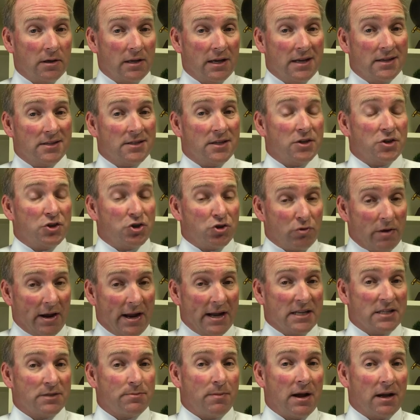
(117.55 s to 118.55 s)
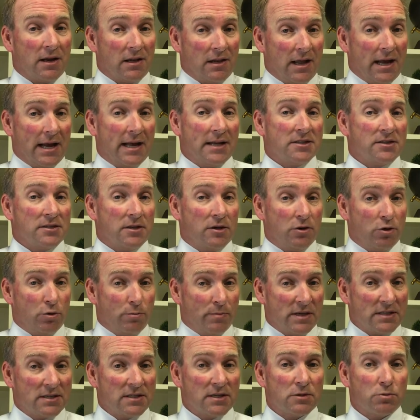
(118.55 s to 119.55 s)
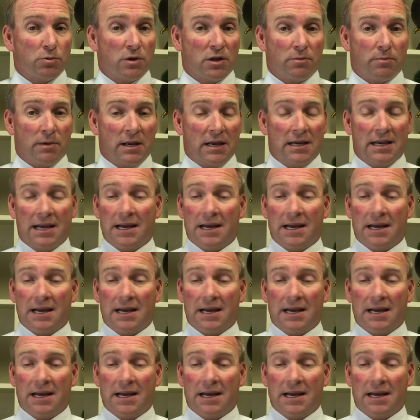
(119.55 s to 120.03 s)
is it trains my clients to do business with me.